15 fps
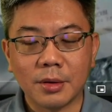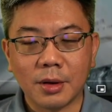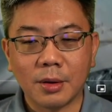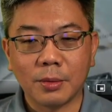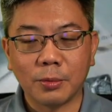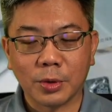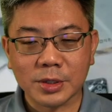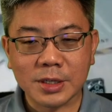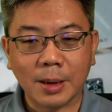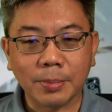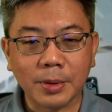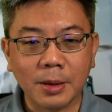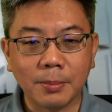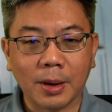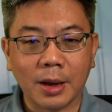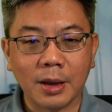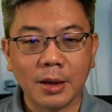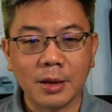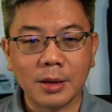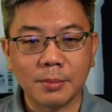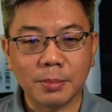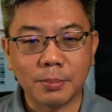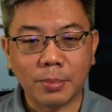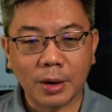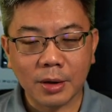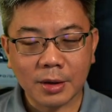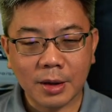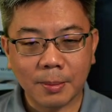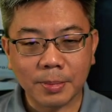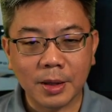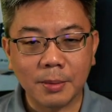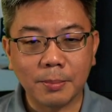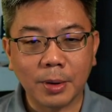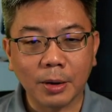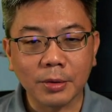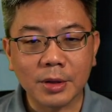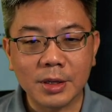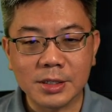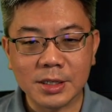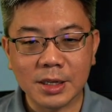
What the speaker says: was captained by a Captain Baltazar